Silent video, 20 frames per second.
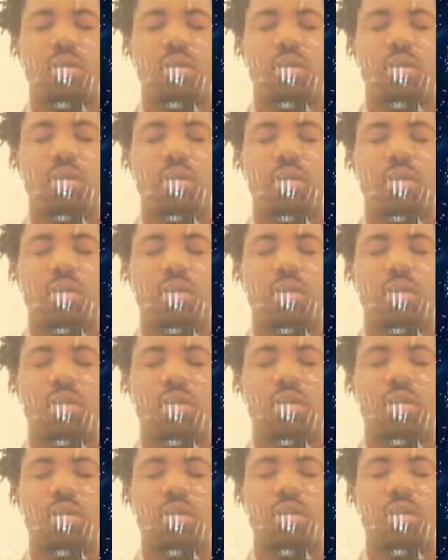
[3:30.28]

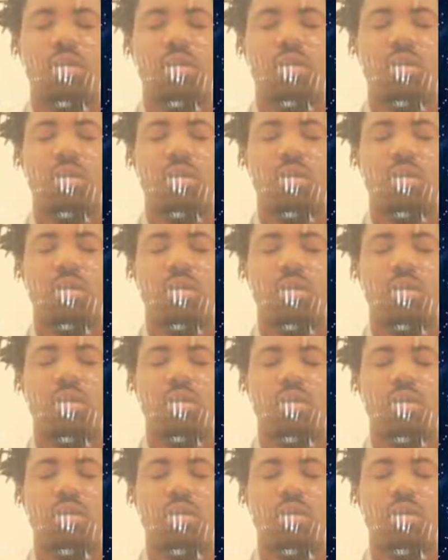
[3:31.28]

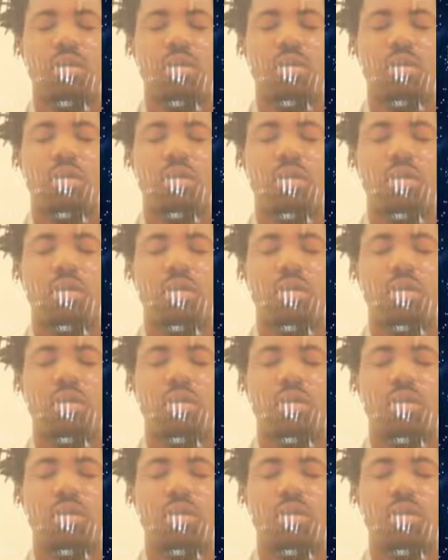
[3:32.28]
(silent)